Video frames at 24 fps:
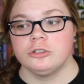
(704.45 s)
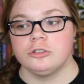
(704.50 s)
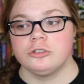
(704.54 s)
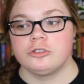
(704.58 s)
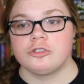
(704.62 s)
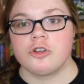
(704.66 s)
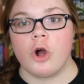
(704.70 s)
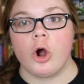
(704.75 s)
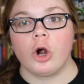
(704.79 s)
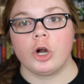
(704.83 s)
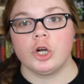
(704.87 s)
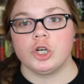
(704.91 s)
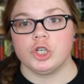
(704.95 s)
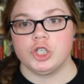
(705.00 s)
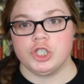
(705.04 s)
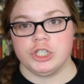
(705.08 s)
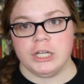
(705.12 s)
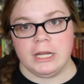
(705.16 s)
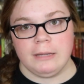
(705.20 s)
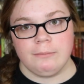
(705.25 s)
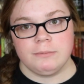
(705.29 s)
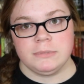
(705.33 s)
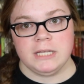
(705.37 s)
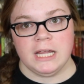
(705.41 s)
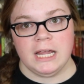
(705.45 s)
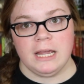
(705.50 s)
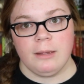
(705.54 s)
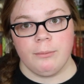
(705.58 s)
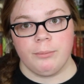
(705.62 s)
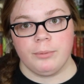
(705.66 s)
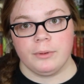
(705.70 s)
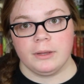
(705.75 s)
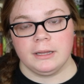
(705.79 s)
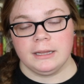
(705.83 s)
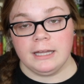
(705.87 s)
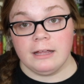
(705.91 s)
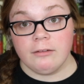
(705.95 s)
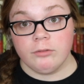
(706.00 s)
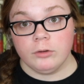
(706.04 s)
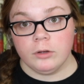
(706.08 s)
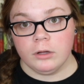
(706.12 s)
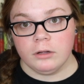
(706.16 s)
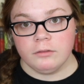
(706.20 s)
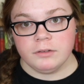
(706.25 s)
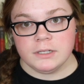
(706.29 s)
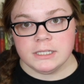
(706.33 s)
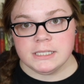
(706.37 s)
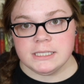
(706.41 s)
Tarte Shape Tape level
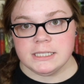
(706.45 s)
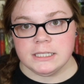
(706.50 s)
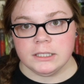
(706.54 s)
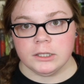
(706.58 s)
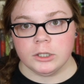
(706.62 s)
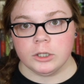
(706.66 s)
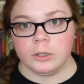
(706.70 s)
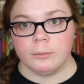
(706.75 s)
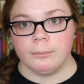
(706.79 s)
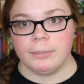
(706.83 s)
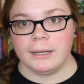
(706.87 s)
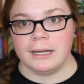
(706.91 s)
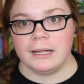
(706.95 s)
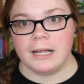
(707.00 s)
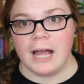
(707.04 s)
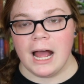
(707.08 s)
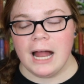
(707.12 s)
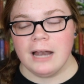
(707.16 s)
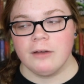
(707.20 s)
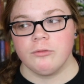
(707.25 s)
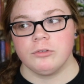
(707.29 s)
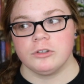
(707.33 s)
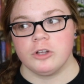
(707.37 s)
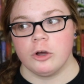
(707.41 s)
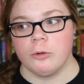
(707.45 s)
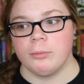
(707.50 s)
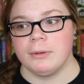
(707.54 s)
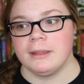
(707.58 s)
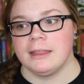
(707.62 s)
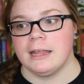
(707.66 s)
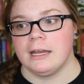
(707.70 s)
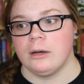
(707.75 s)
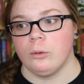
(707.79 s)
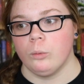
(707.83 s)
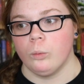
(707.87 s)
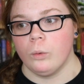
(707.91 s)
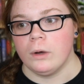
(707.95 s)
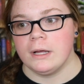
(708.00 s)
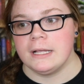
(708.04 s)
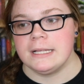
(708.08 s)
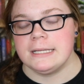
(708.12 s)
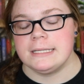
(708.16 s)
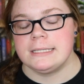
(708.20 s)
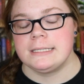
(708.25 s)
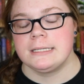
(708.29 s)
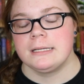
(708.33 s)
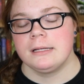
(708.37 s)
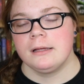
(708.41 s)
of concealer, but I kind of was hoping that it
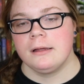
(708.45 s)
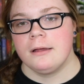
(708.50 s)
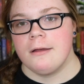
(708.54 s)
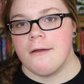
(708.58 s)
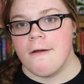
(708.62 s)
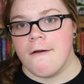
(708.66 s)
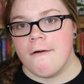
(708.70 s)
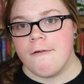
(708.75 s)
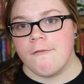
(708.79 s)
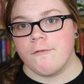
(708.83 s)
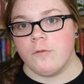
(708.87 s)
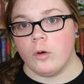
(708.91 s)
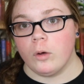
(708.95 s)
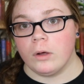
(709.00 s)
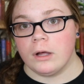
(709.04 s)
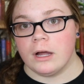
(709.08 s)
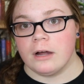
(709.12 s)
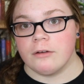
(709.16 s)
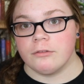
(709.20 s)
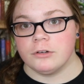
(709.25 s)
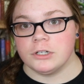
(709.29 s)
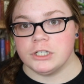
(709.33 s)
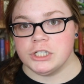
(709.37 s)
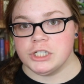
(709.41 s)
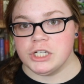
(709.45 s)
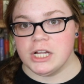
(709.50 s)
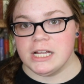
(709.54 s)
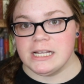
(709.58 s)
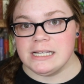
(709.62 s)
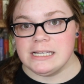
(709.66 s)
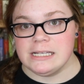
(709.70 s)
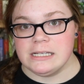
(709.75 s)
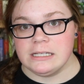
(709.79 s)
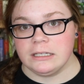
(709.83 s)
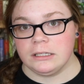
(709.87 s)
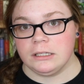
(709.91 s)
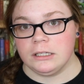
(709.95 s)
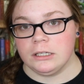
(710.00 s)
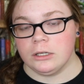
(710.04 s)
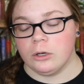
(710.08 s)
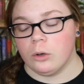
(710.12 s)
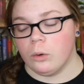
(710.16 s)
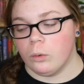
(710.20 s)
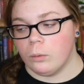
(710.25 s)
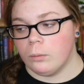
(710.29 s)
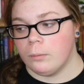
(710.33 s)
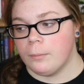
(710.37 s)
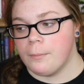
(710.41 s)
was full coverage and, you
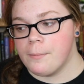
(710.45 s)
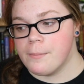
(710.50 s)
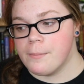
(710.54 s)
know,